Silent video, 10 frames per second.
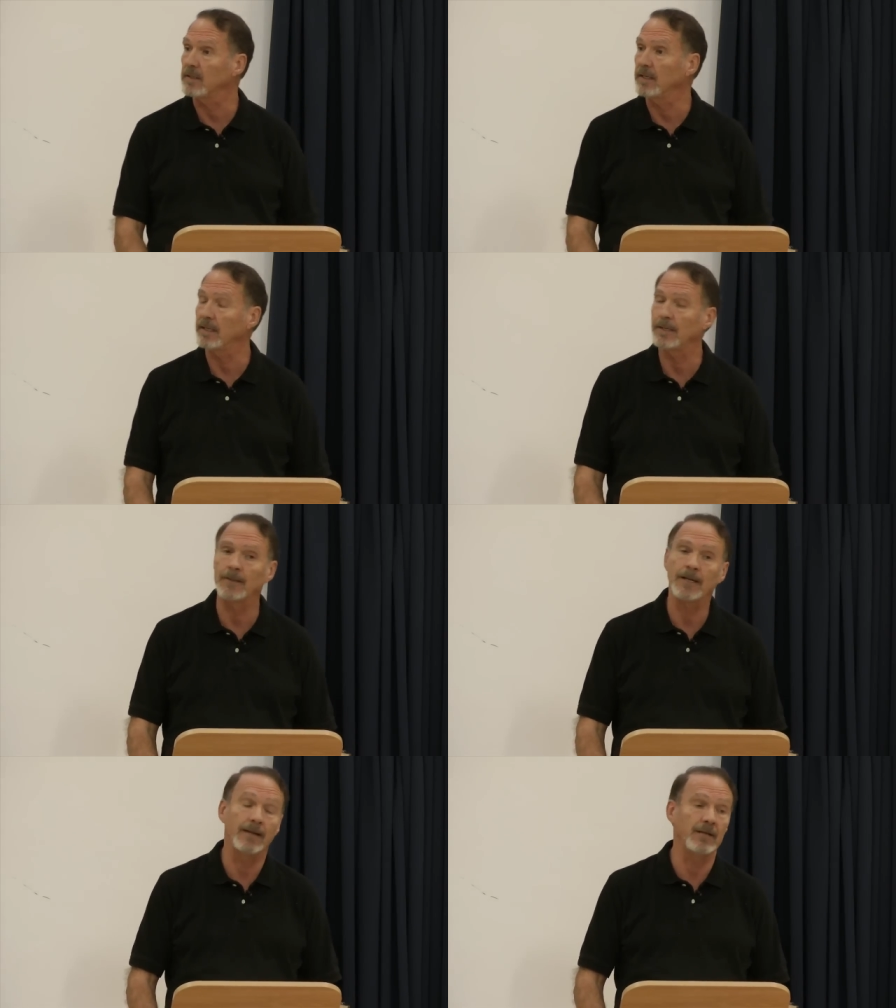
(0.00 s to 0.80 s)

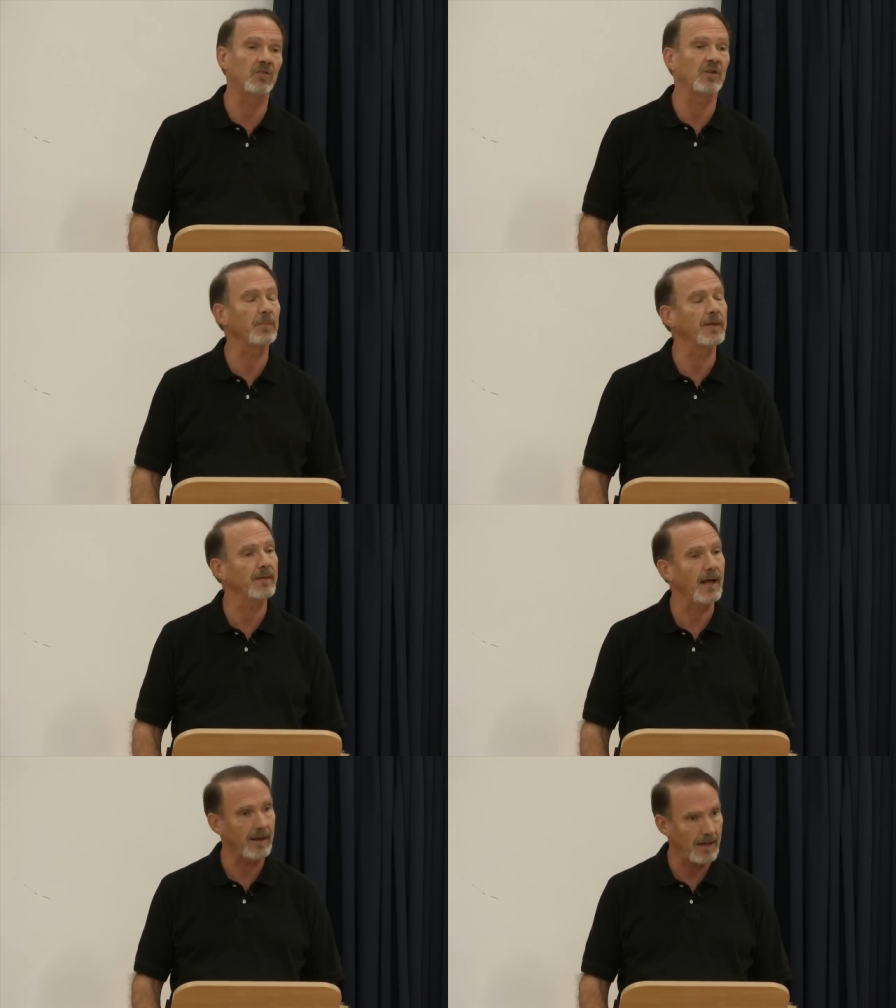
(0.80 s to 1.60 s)
And I did
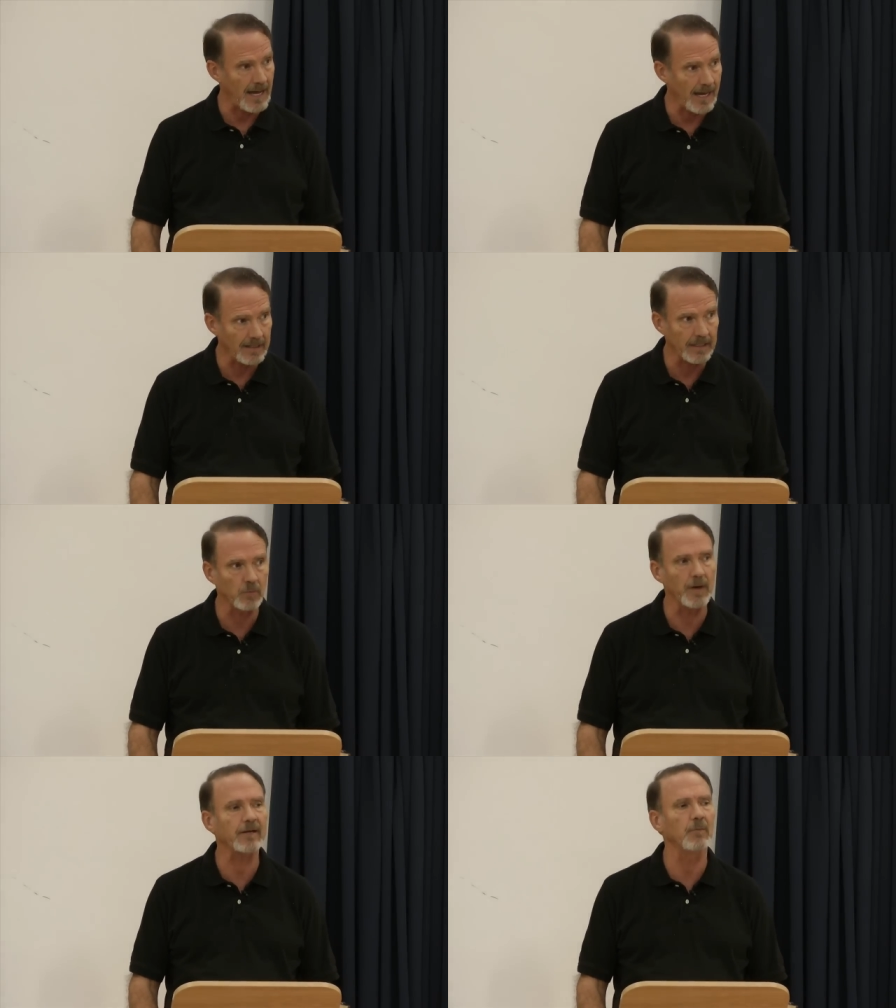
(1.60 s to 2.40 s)
something I highly
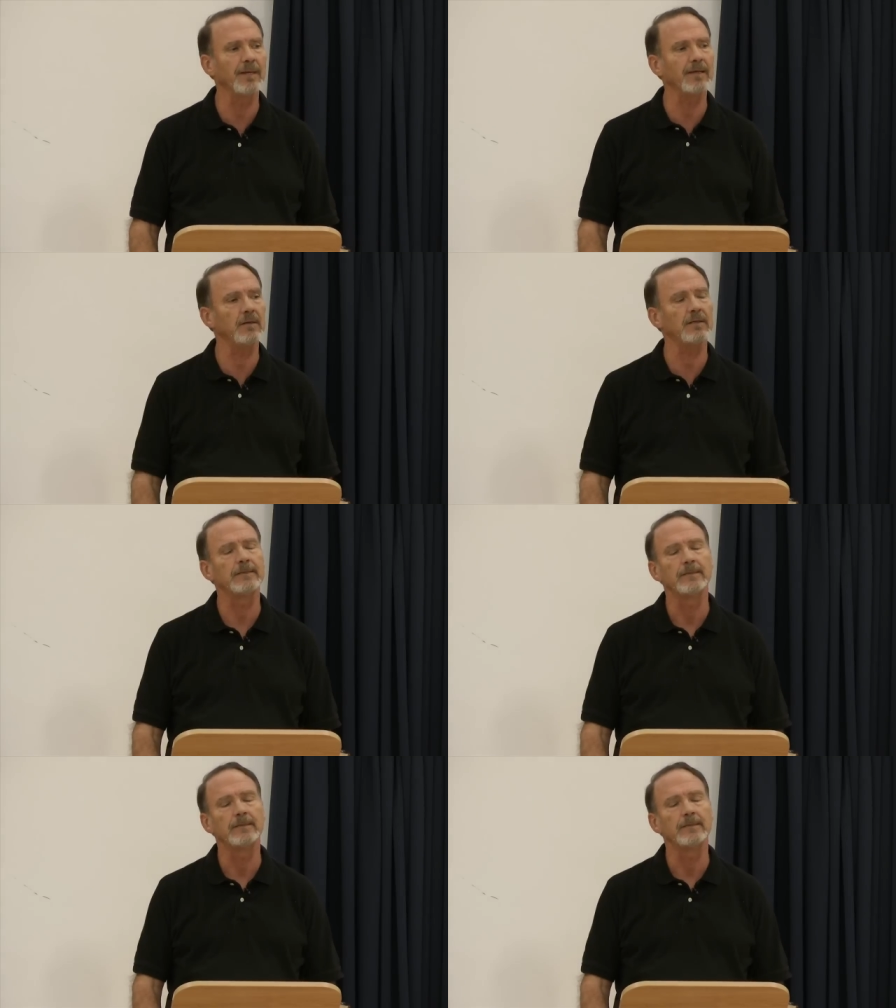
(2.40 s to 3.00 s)
recommend.